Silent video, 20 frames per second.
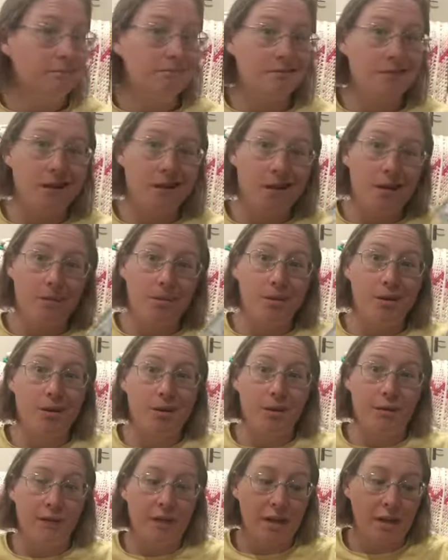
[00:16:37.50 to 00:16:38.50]
I'm gonna put it
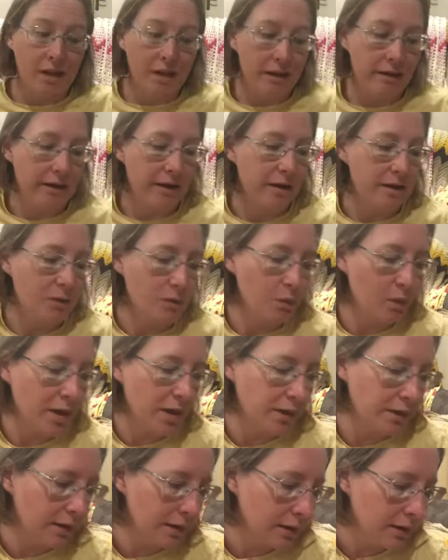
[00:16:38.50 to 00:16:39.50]
over here as
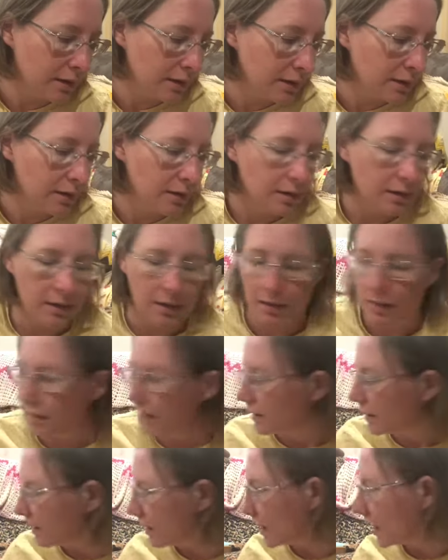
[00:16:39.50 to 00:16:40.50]
one
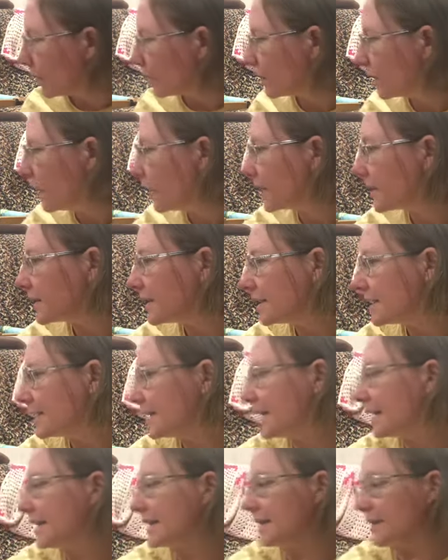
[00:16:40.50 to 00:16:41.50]
that I would like to
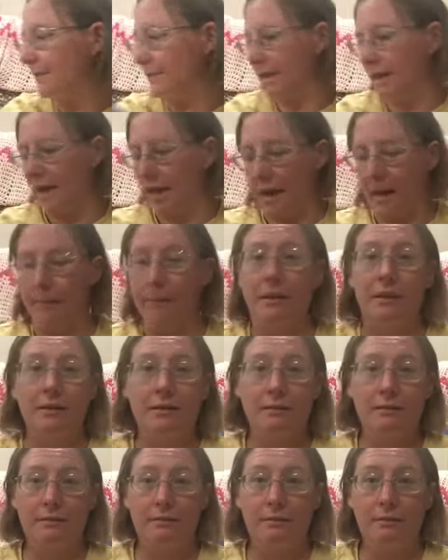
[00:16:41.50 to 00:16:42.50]
see something happen
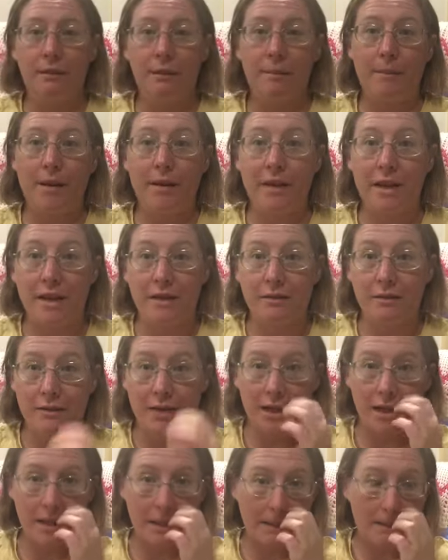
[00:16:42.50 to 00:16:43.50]
by the end of the
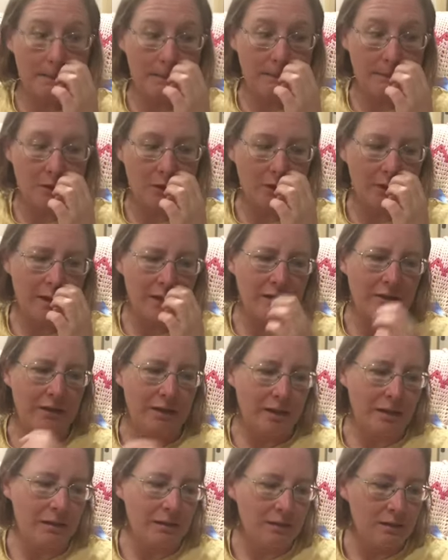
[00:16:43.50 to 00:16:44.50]
year. Not the end of the
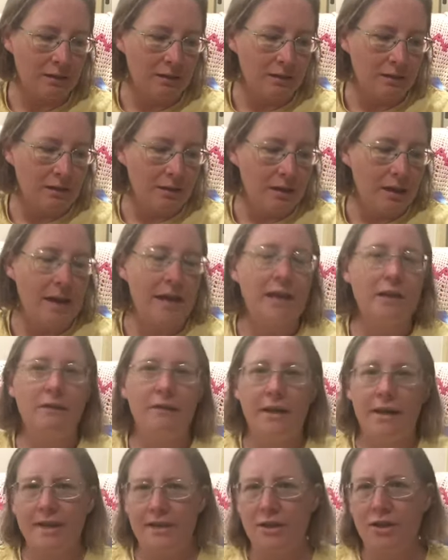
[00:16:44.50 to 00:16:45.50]
year, end of
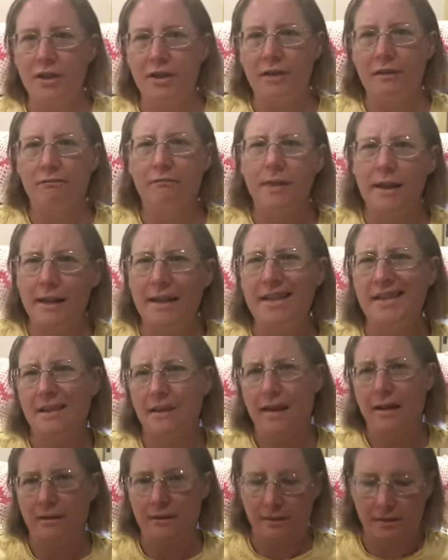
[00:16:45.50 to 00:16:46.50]
next year, at least
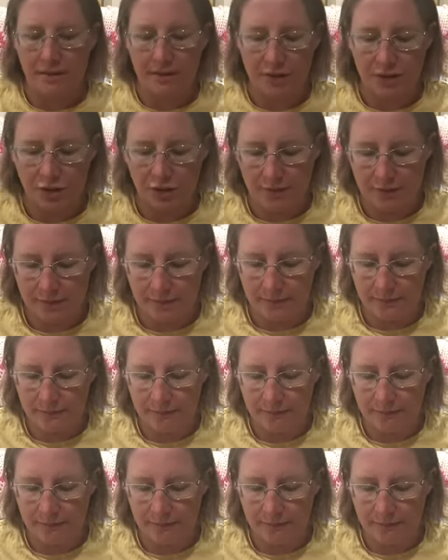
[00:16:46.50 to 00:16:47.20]
1,000 stitches.